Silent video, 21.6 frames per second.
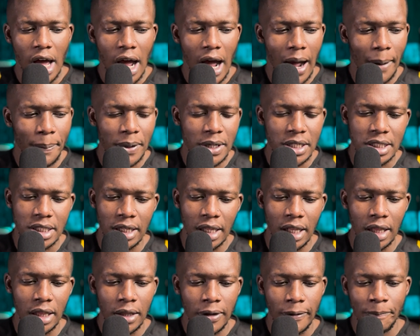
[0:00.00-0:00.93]
Up
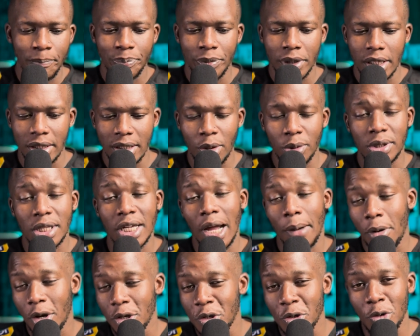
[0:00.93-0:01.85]
until the thing
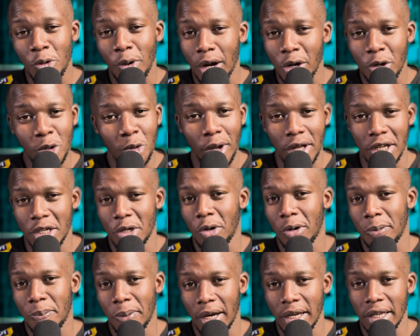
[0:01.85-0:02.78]
about Uruguay, Uruguay did
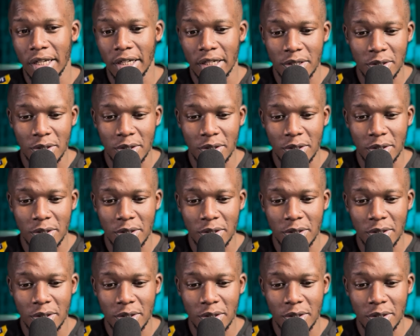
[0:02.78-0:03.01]
not panic.